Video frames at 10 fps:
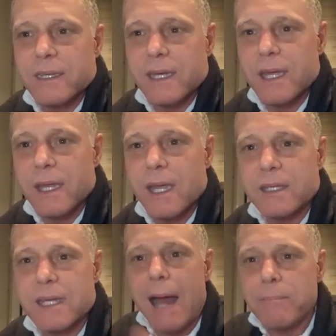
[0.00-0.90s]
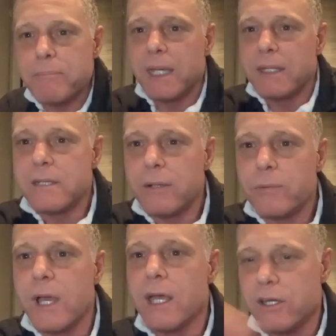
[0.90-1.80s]
it got me to,
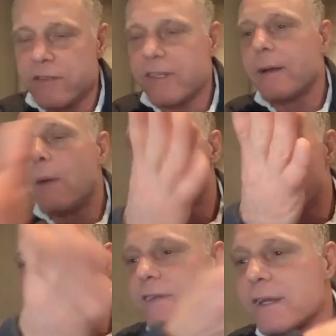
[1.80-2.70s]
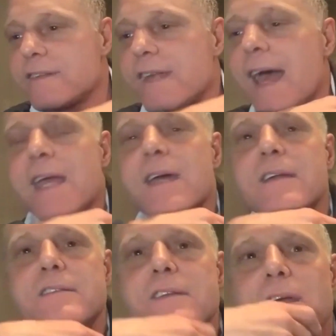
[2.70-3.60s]
because what I was going to say
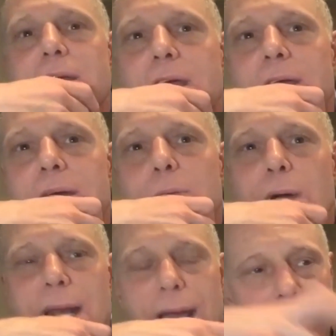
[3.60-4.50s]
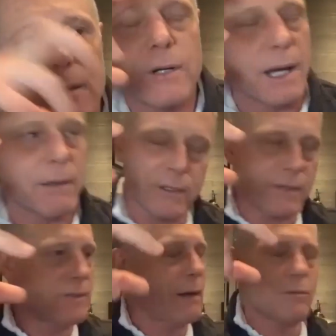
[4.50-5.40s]
is when I
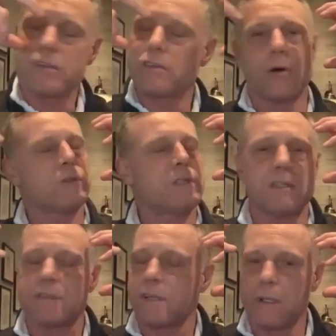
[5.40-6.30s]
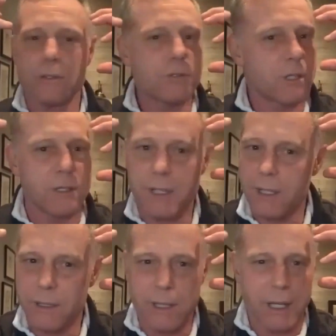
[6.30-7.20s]
was so disillusioned
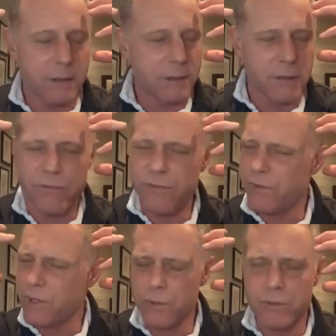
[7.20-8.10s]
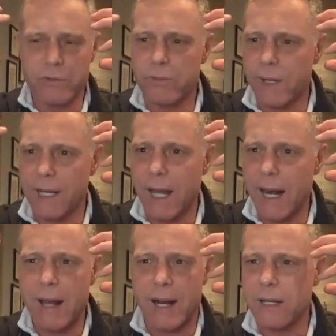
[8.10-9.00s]
and confused when I got
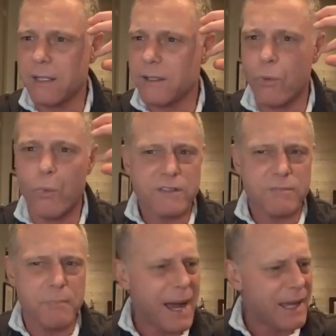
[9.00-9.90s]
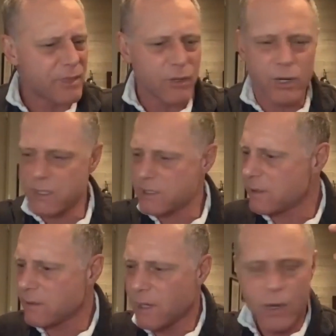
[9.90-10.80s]
out, I didn't know what's my thoughts
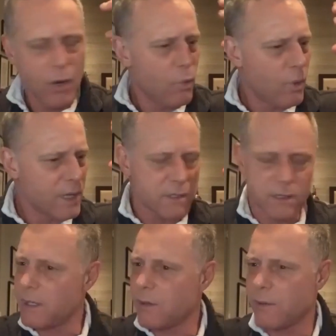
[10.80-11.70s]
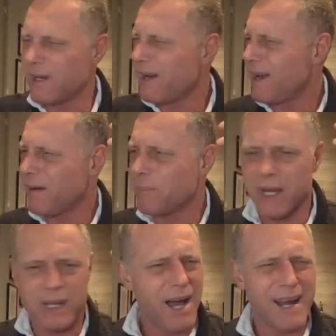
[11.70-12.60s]
and what's, you know, and oh my
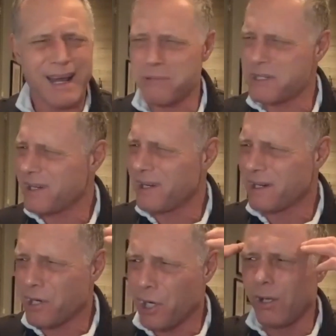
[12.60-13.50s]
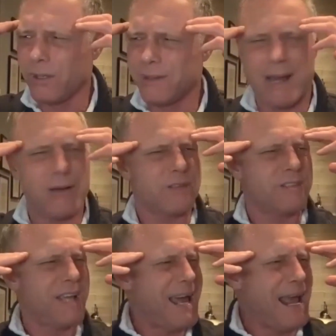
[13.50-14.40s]
God, I was in a cult. How does
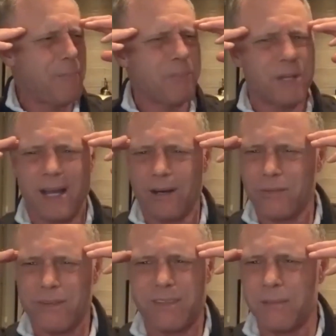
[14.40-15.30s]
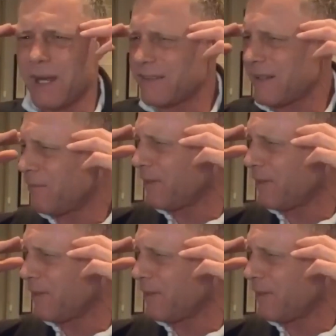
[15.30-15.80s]
that happen? I don't see myself